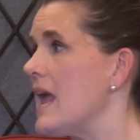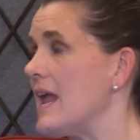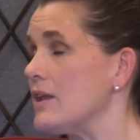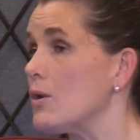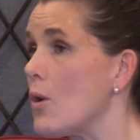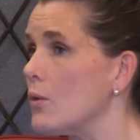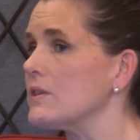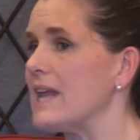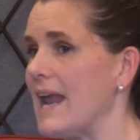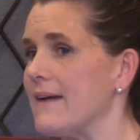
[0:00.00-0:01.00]
And you
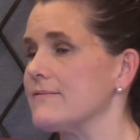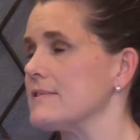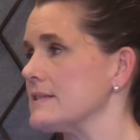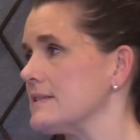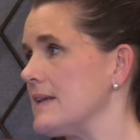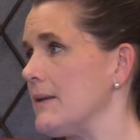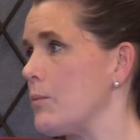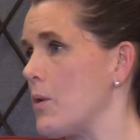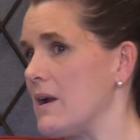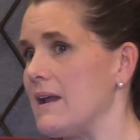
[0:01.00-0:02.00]
only have to see
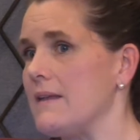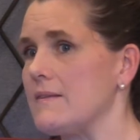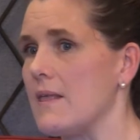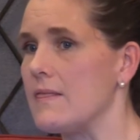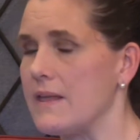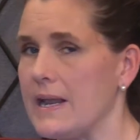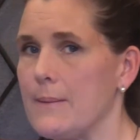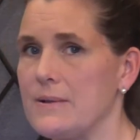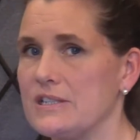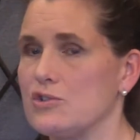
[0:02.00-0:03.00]
one, and the thing
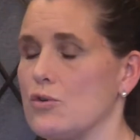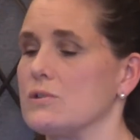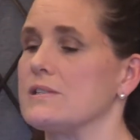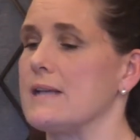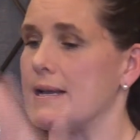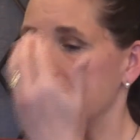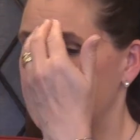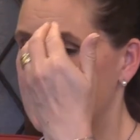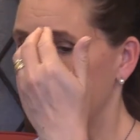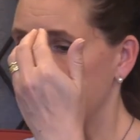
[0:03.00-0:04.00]
about stroke
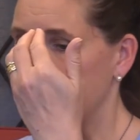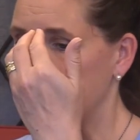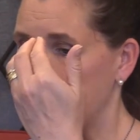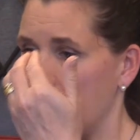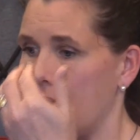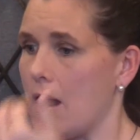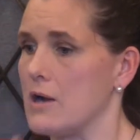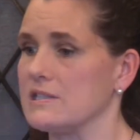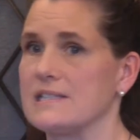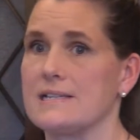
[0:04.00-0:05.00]
signs is they
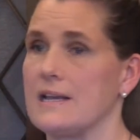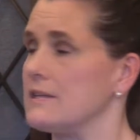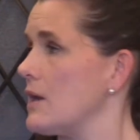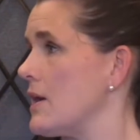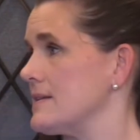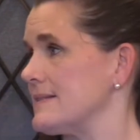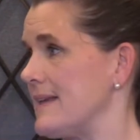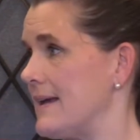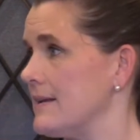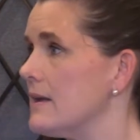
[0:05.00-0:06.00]
are sudden
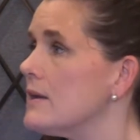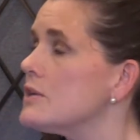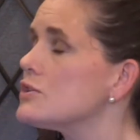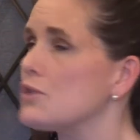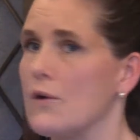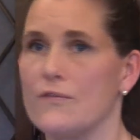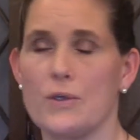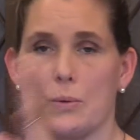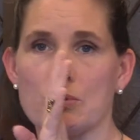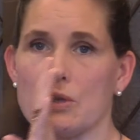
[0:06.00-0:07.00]
onset. So if
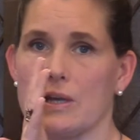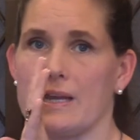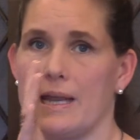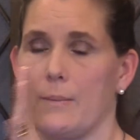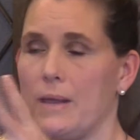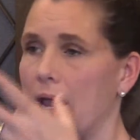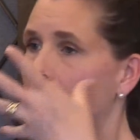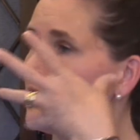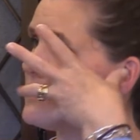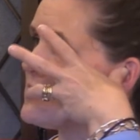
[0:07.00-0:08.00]
you were looking at me,
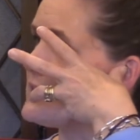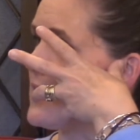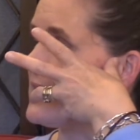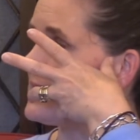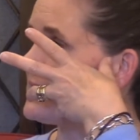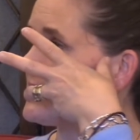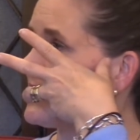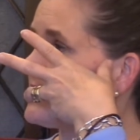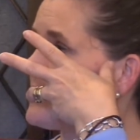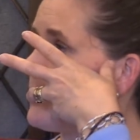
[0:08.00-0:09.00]
all of a sudden it's
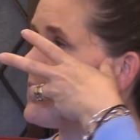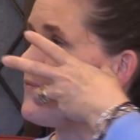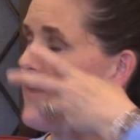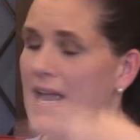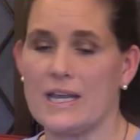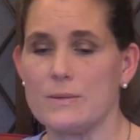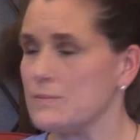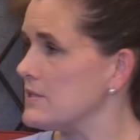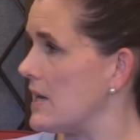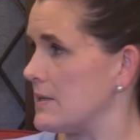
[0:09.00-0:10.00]
like someone
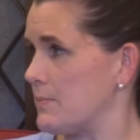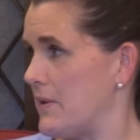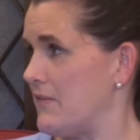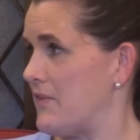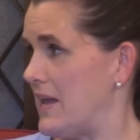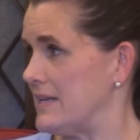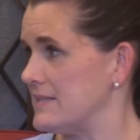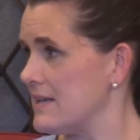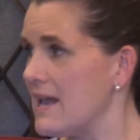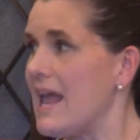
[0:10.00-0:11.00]
vacuum sucked my
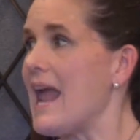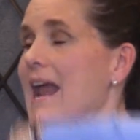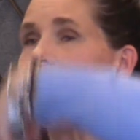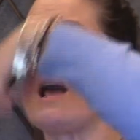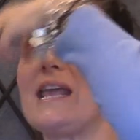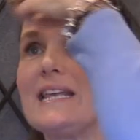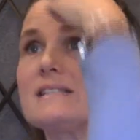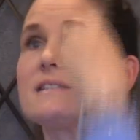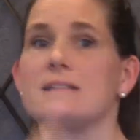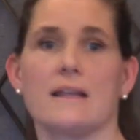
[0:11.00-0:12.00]
face, and
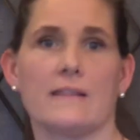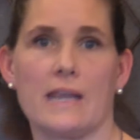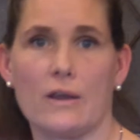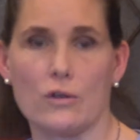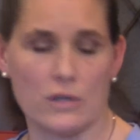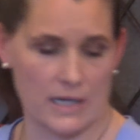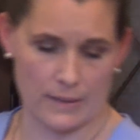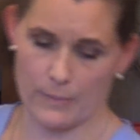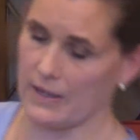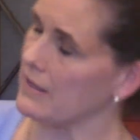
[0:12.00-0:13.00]
instantly you're
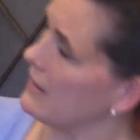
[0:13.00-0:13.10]
looking at me